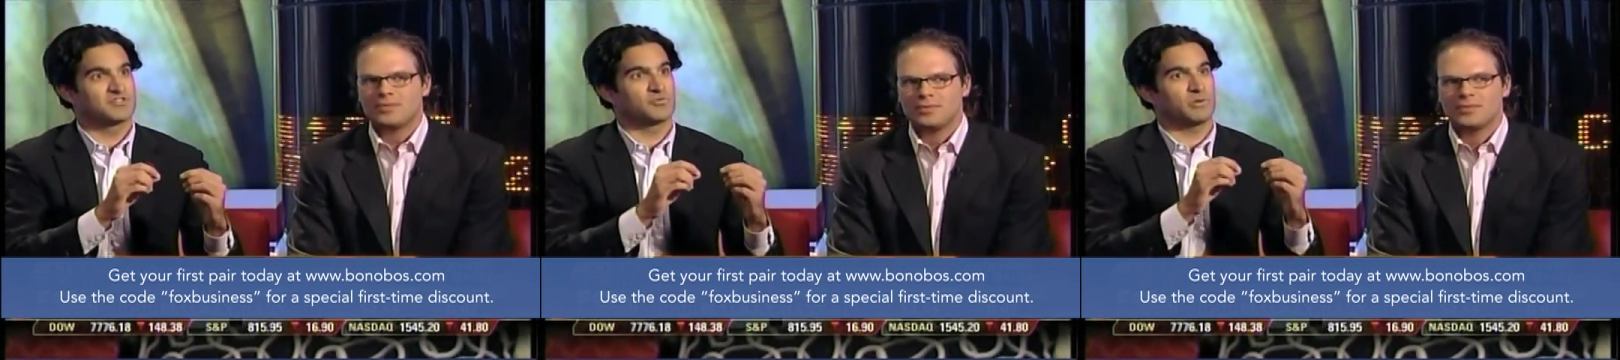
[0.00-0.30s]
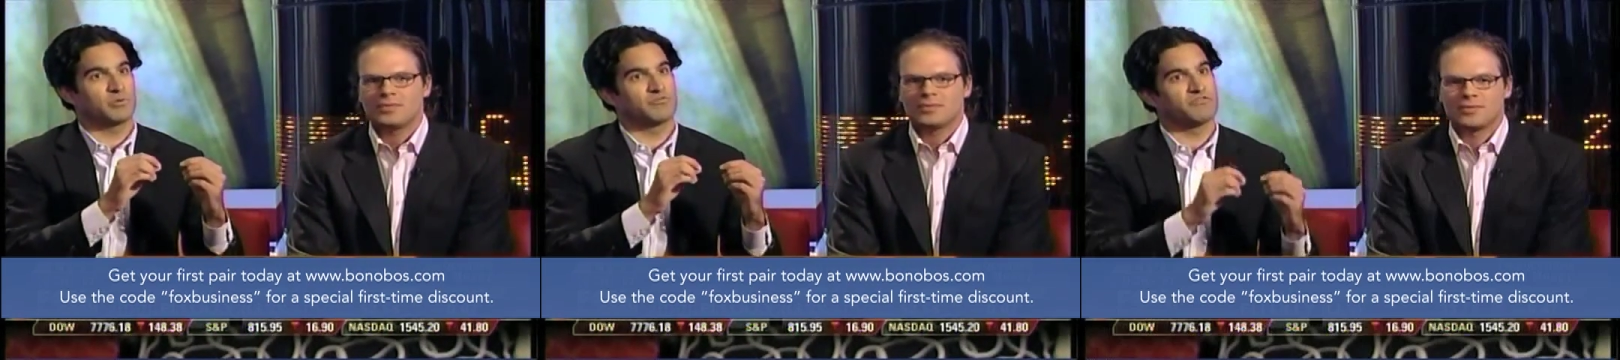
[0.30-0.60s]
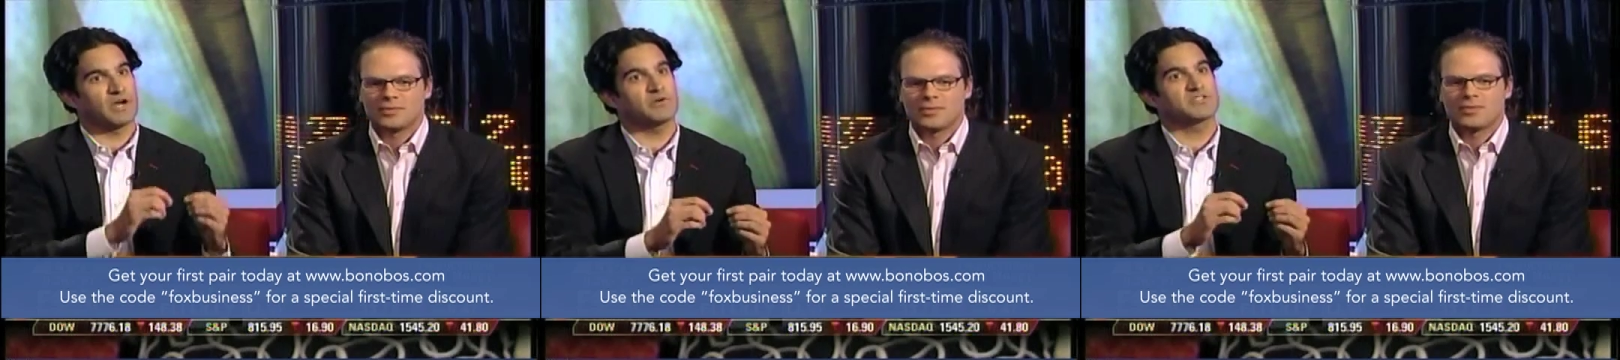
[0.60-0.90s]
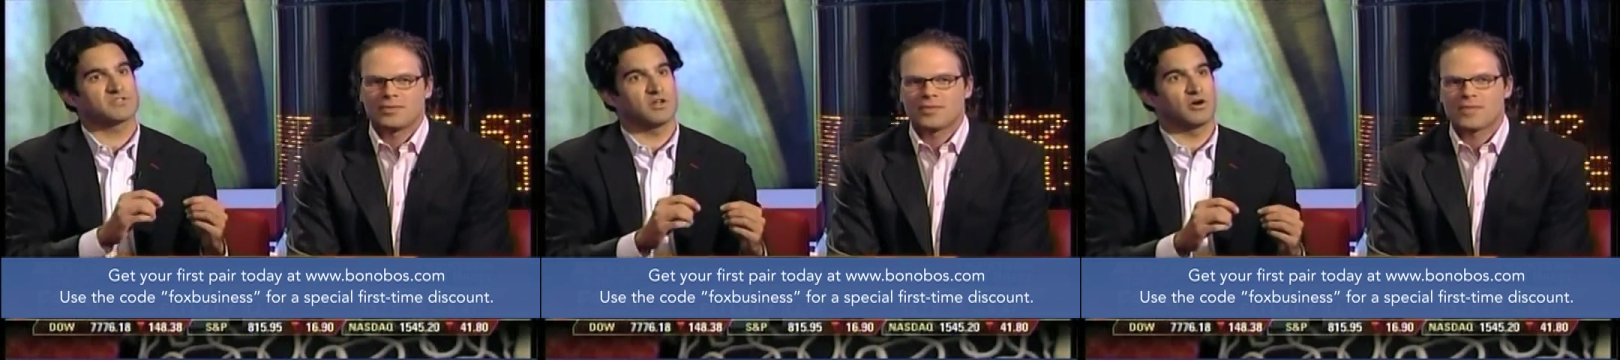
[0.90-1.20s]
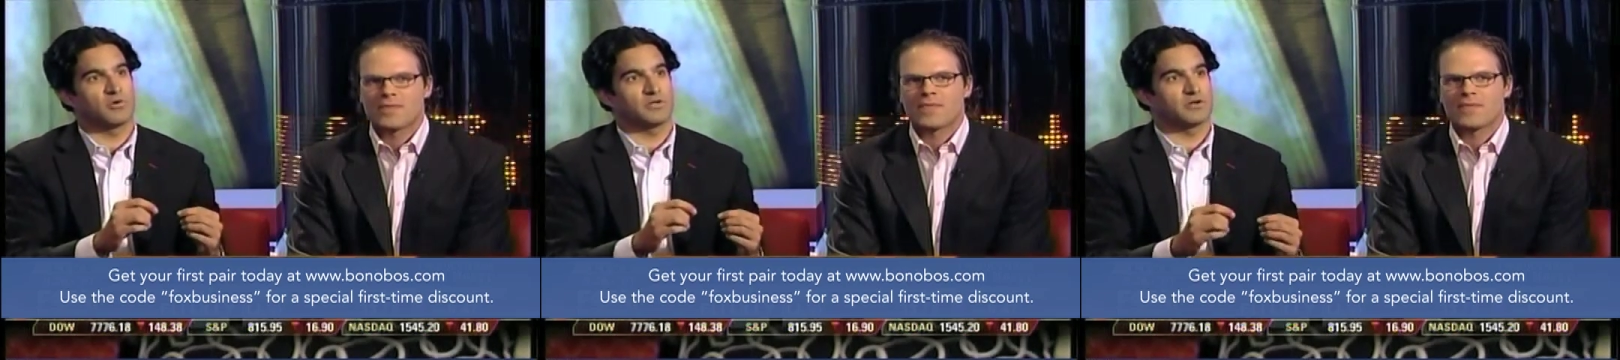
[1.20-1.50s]
Speaker 1: So we were very
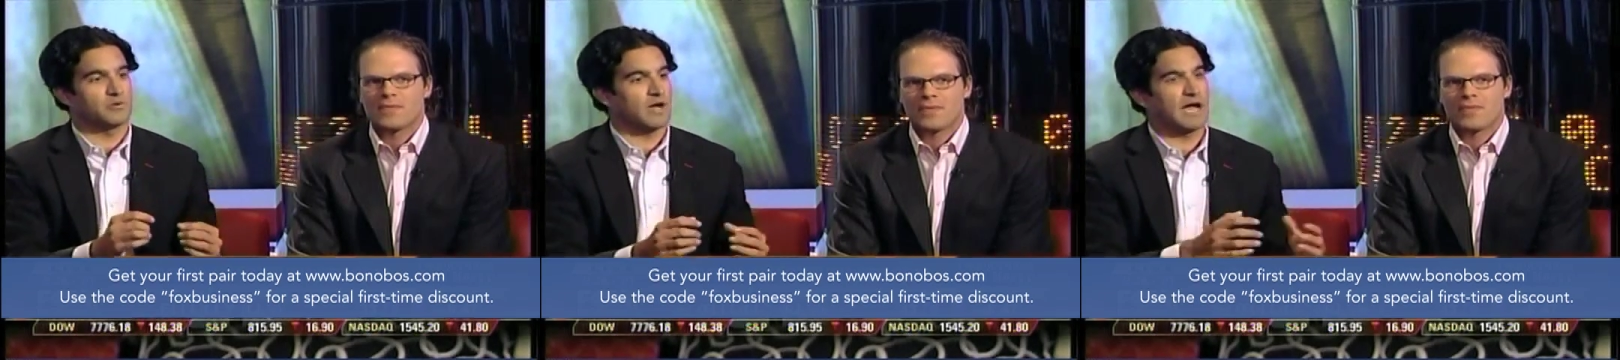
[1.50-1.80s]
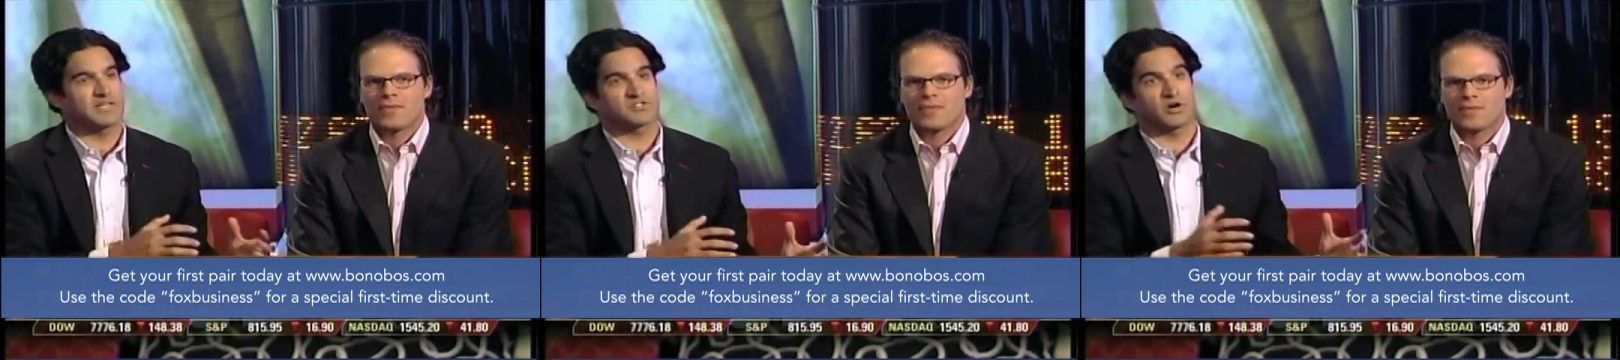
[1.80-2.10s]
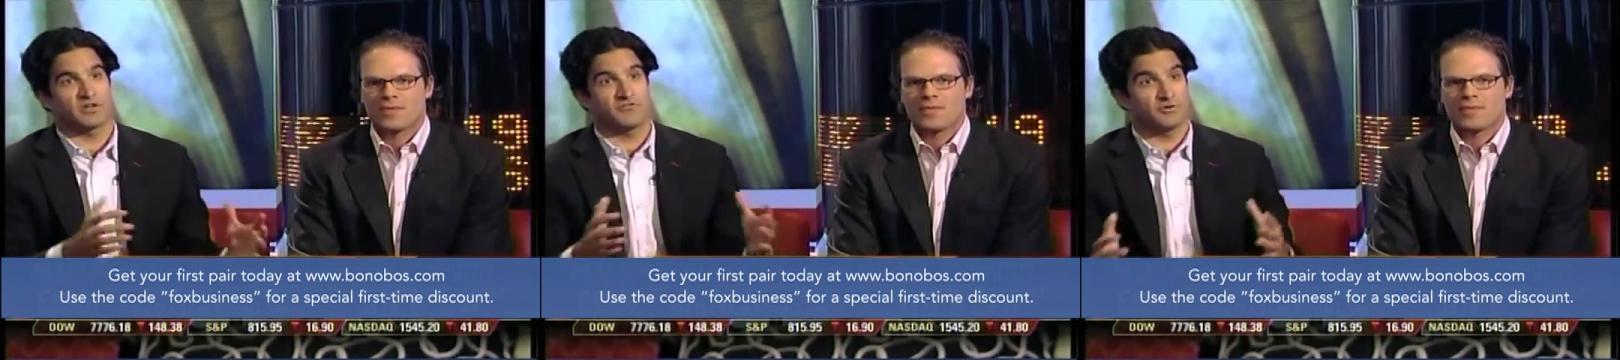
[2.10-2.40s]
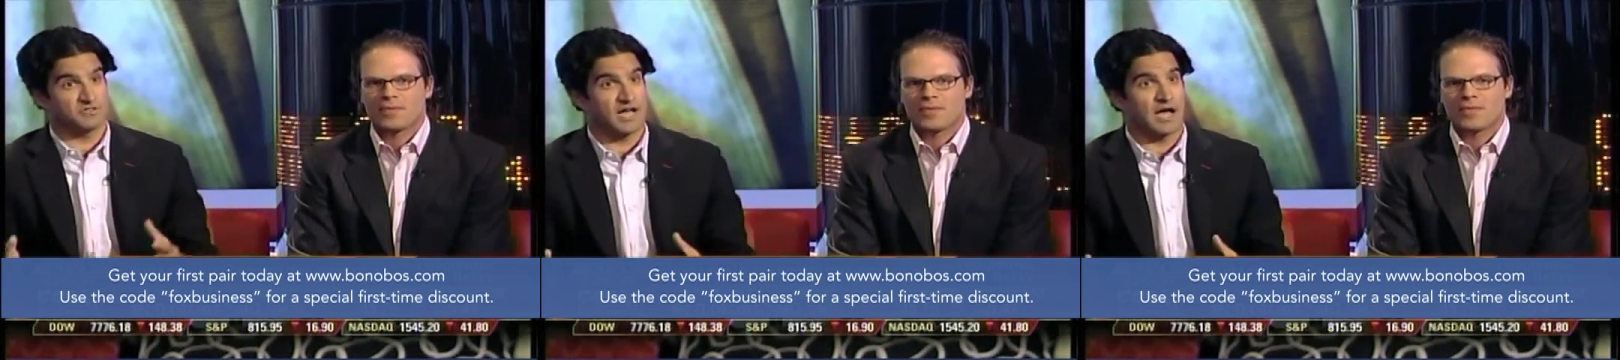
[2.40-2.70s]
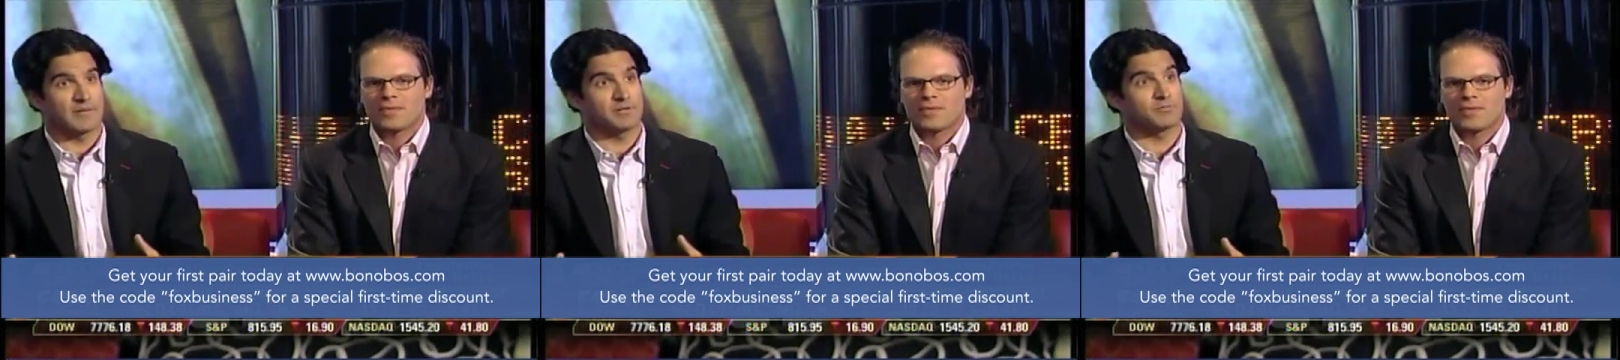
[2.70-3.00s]
slow. You know, I started full
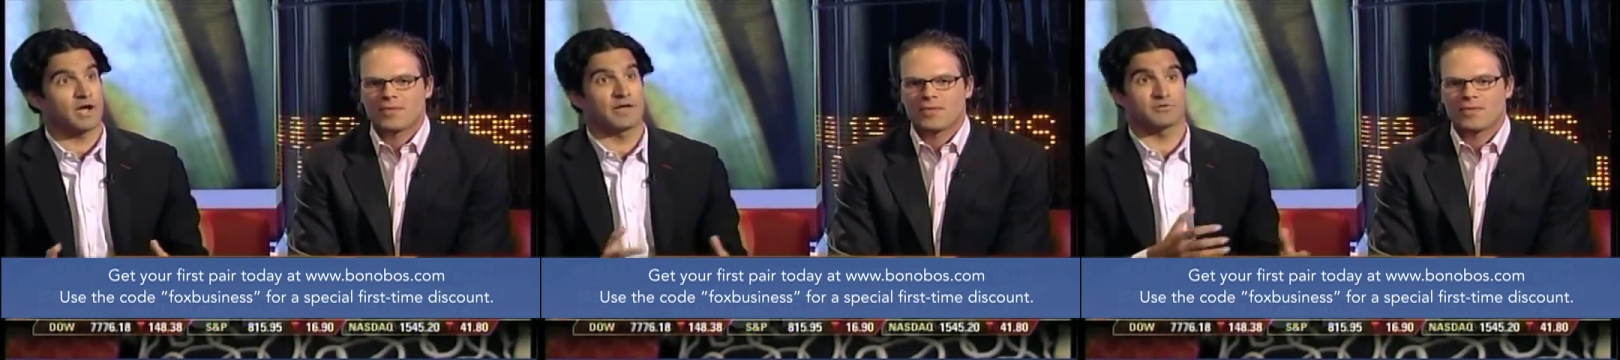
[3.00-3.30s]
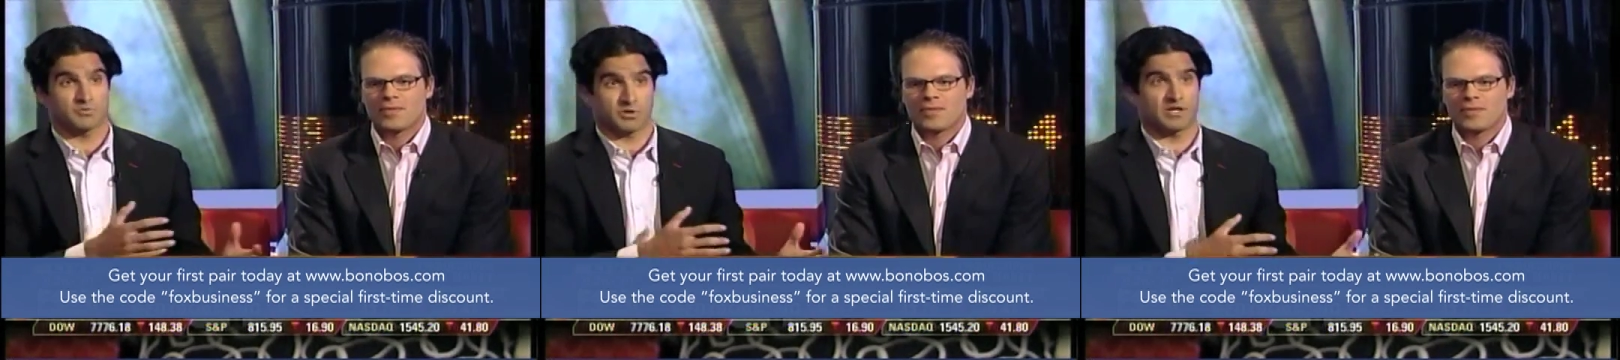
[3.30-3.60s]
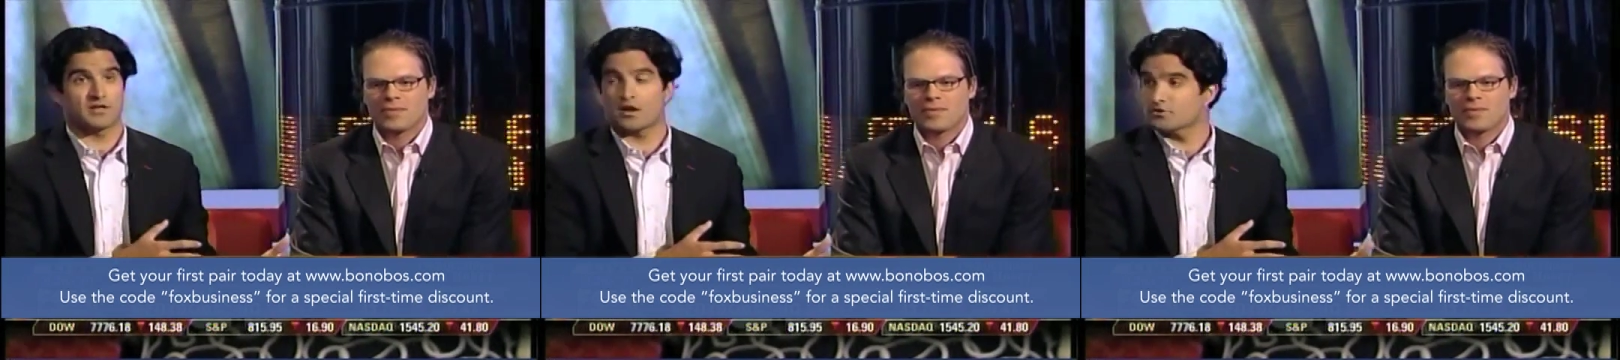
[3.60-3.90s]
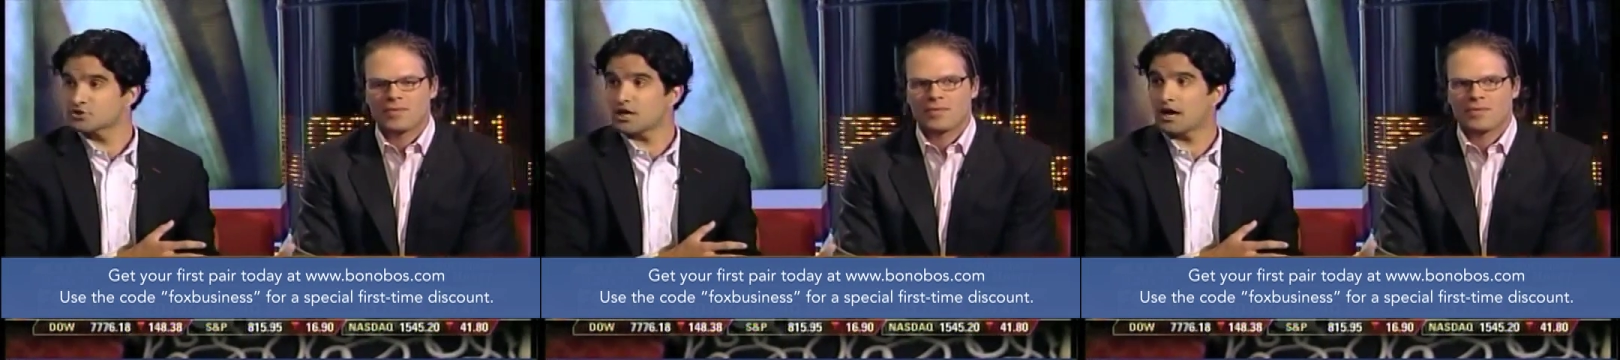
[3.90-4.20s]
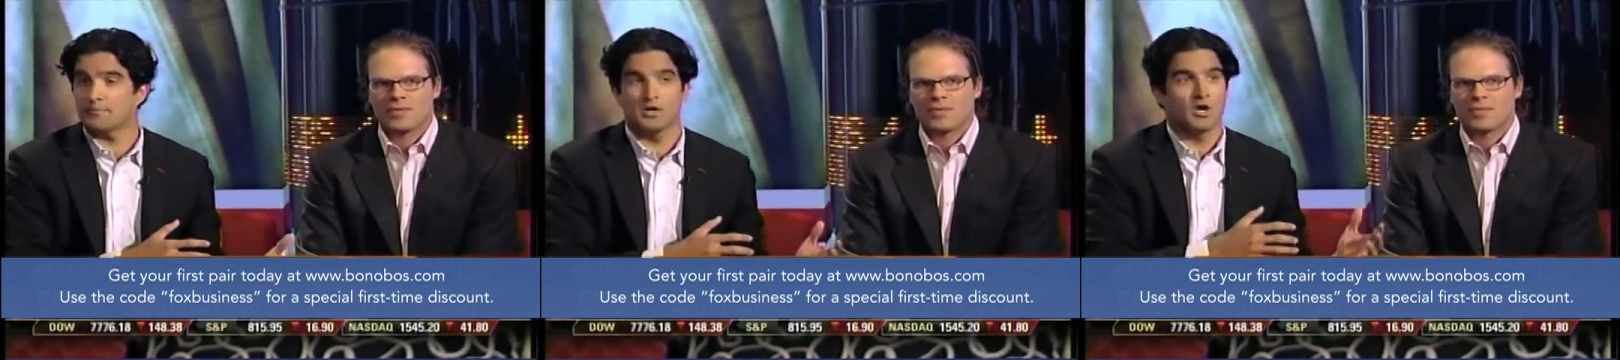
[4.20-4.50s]
time and Brian was working another
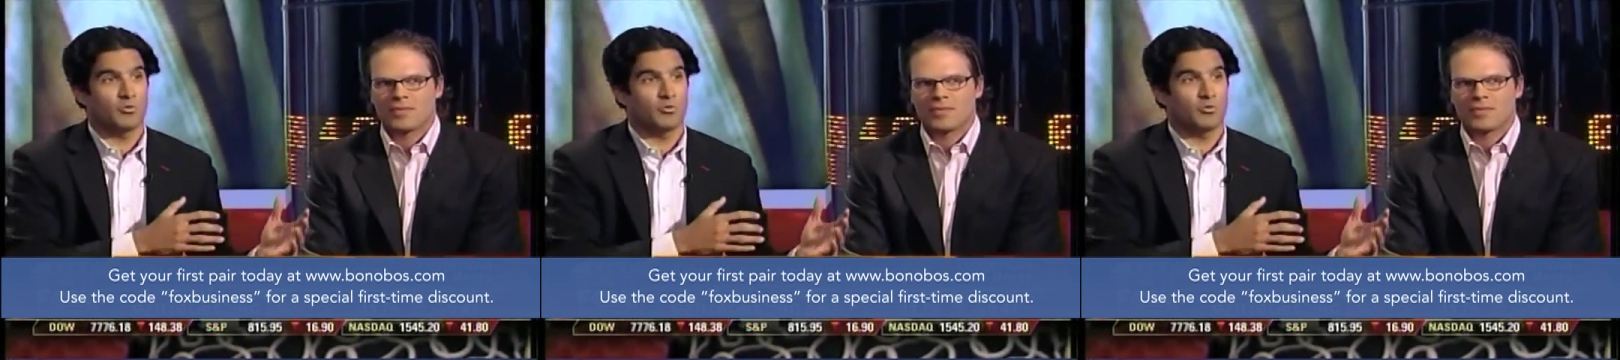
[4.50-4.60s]
job.